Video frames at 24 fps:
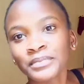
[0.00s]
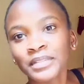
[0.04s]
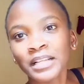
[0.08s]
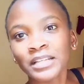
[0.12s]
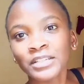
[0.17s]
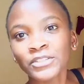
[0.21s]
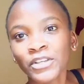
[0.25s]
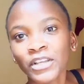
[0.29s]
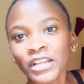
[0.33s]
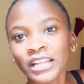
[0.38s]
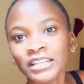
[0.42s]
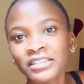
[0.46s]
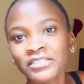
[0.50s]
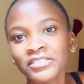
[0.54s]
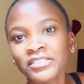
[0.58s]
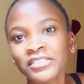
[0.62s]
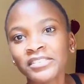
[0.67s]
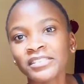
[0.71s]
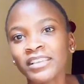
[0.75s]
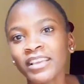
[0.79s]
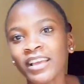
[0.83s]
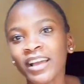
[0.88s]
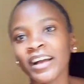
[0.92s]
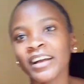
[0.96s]

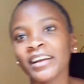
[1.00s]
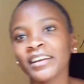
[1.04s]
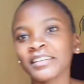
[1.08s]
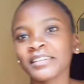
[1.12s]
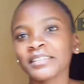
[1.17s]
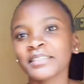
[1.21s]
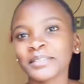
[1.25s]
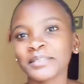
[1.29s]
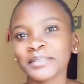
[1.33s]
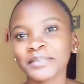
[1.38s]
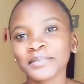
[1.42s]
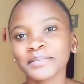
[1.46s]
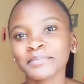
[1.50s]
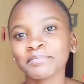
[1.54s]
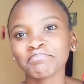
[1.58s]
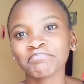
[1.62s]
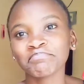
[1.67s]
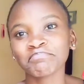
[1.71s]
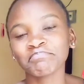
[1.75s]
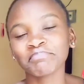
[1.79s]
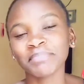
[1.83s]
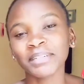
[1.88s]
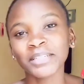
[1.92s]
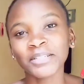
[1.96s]
toiletries here
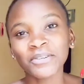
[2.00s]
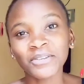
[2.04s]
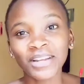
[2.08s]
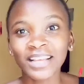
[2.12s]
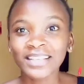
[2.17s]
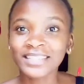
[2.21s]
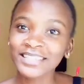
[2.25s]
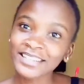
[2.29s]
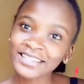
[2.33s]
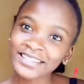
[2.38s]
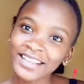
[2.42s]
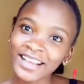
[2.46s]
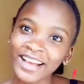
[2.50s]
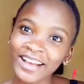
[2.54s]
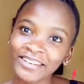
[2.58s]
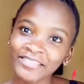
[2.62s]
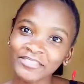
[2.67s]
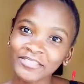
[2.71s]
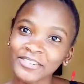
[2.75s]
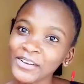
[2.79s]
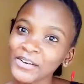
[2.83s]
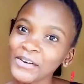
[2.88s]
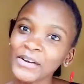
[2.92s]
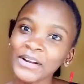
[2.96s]
but who doesn't
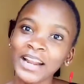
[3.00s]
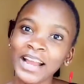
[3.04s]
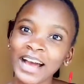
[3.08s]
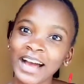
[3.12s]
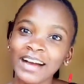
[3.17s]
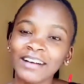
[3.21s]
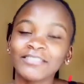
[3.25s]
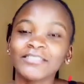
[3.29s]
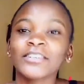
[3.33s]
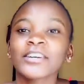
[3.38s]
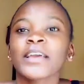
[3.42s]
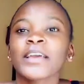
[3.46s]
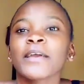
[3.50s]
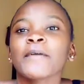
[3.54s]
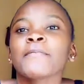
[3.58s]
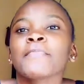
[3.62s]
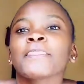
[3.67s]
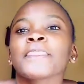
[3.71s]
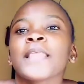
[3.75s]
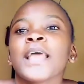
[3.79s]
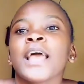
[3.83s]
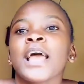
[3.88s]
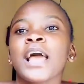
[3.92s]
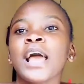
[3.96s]
have we all have okay
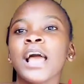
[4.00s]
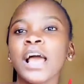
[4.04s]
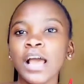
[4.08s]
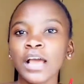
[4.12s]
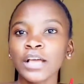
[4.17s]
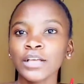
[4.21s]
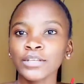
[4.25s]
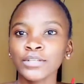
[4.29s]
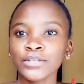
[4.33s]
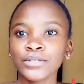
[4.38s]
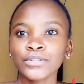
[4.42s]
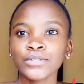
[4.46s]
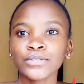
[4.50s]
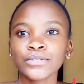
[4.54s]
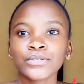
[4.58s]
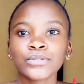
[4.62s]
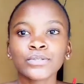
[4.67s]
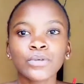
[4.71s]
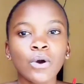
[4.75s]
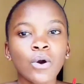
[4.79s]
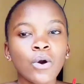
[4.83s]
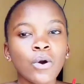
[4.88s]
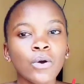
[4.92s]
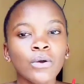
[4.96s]

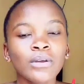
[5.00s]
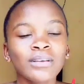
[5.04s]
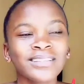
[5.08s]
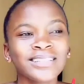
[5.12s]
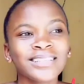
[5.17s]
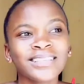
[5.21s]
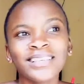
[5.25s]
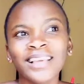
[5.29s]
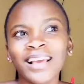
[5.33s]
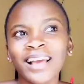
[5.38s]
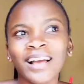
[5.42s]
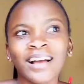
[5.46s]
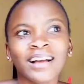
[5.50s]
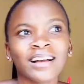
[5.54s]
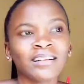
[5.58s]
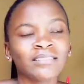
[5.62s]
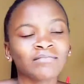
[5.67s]
so yeah